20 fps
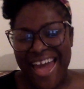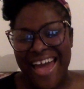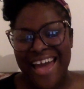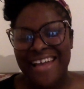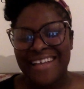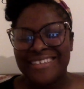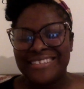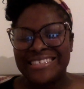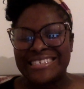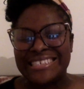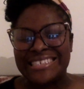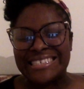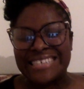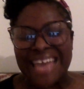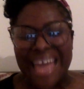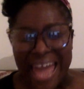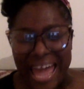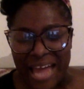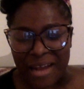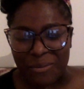And the
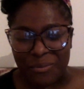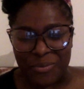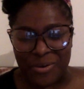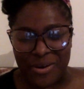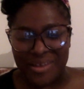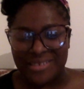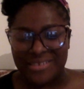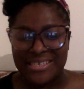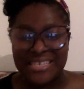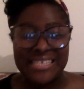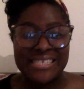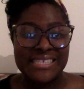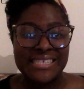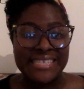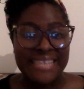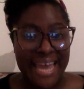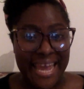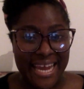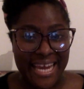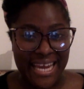second person is
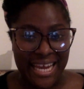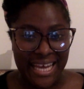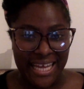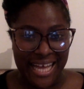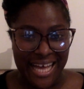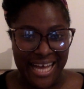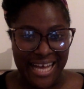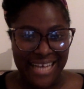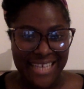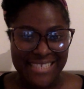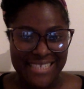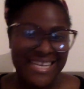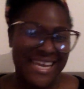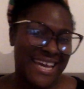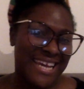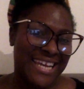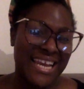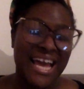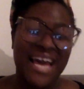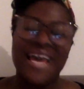Nayla.
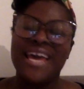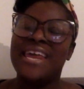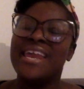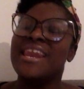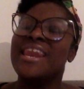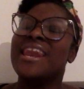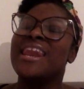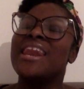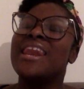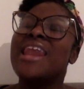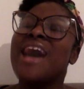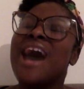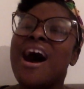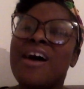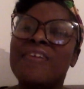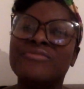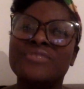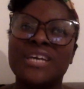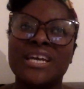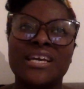I
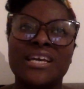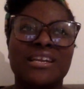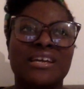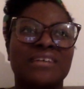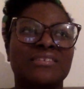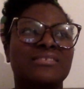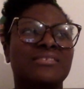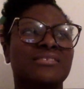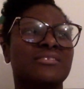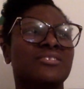love Nayla.